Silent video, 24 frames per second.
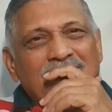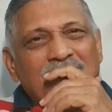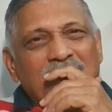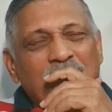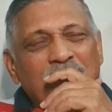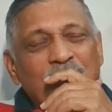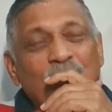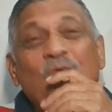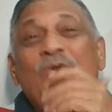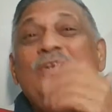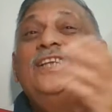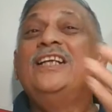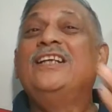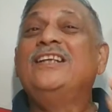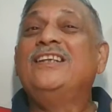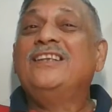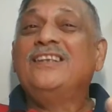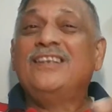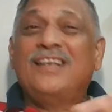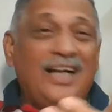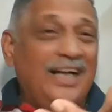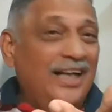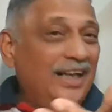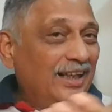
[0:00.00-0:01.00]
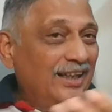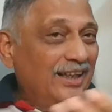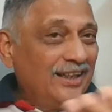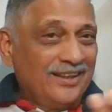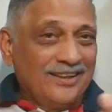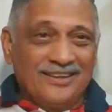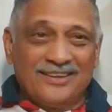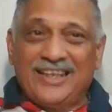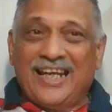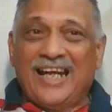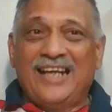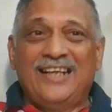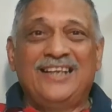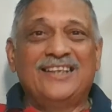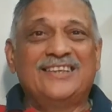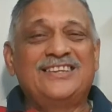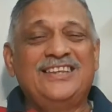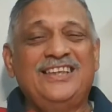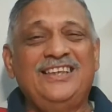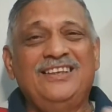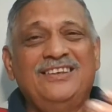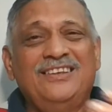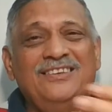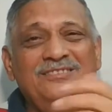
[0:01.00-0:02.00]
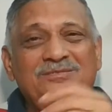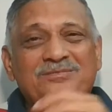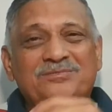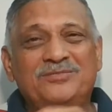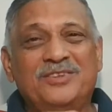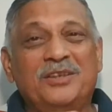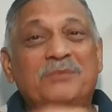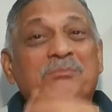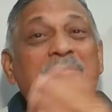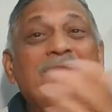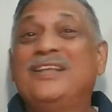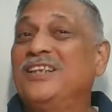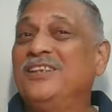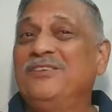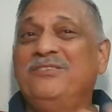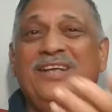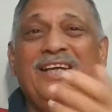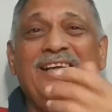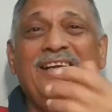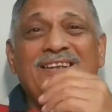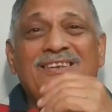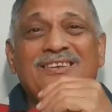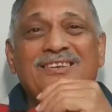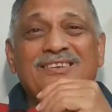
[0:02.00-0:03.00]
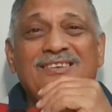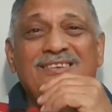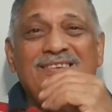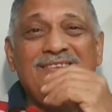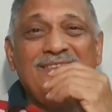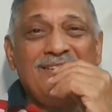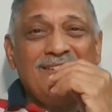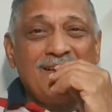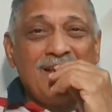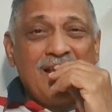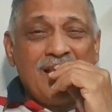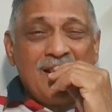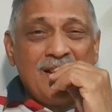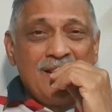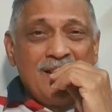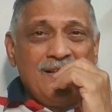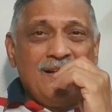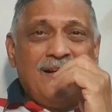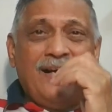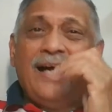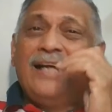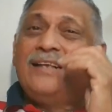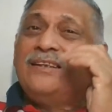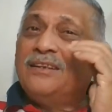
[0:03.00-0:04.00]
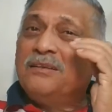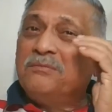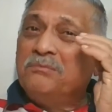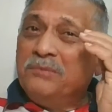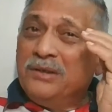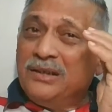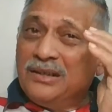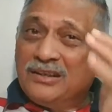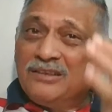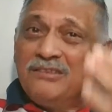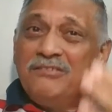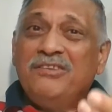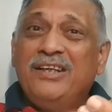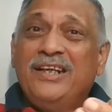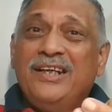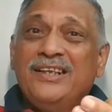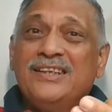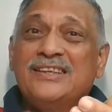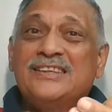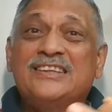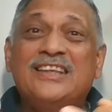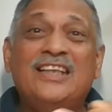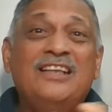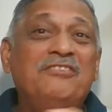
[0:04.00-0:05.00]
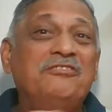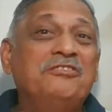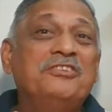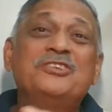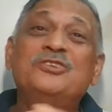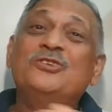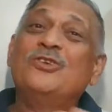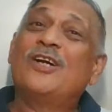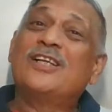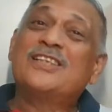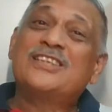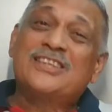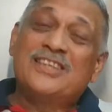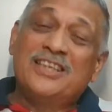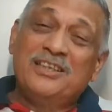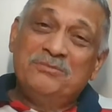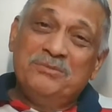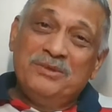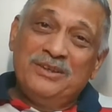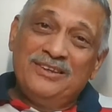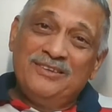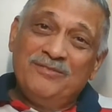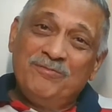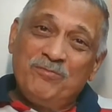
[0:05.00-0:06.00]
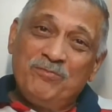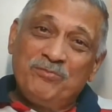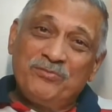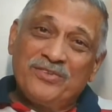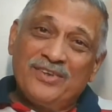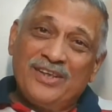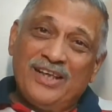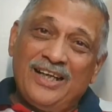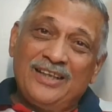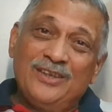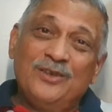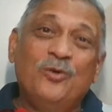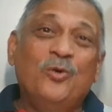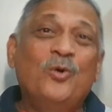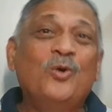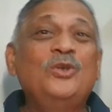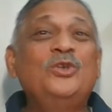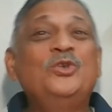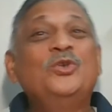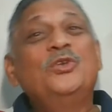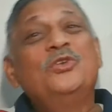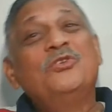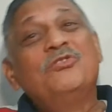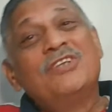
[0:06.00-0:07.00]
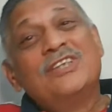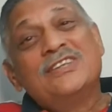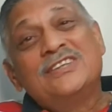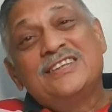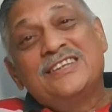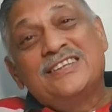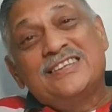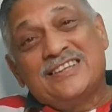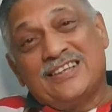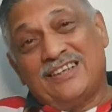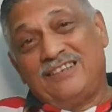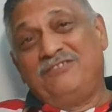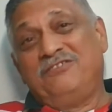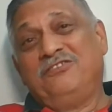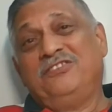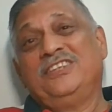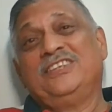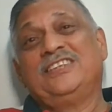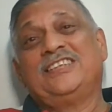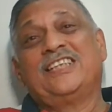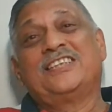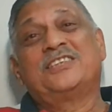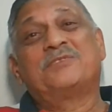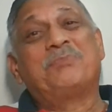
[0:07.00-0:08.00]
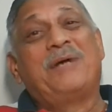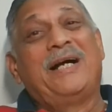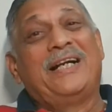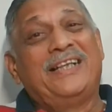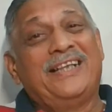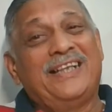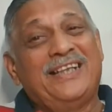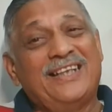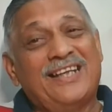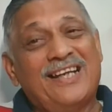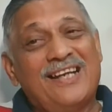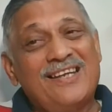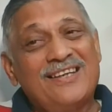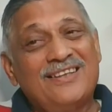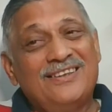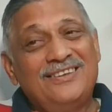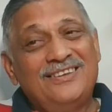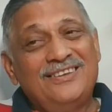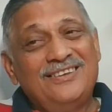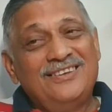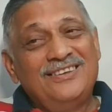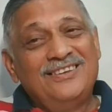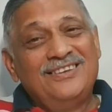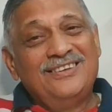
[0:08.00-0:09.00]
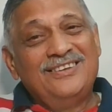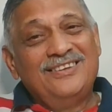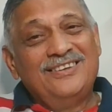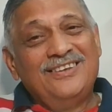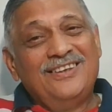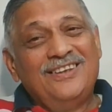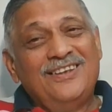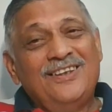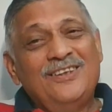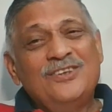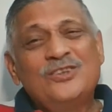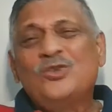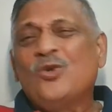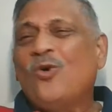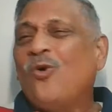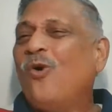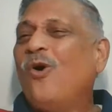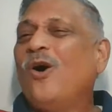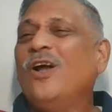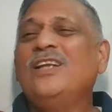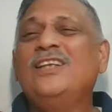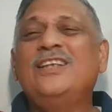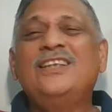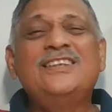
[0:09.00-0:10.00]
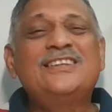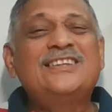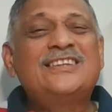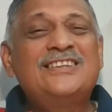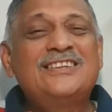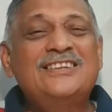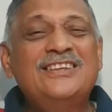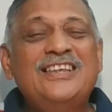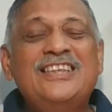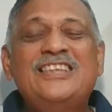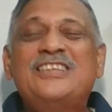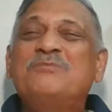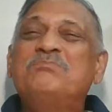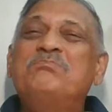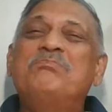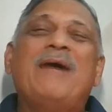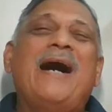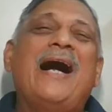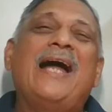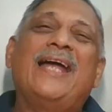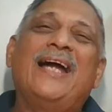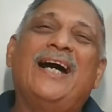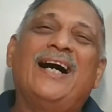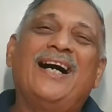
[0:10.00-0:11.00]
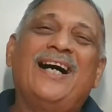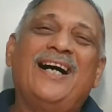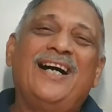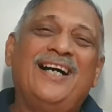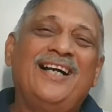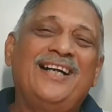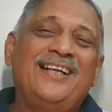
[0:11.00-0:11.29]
within our galaxy, the Milky Way. And the Milky Way itself is not stable. And the whole universe itself is expanding. So all this is Maya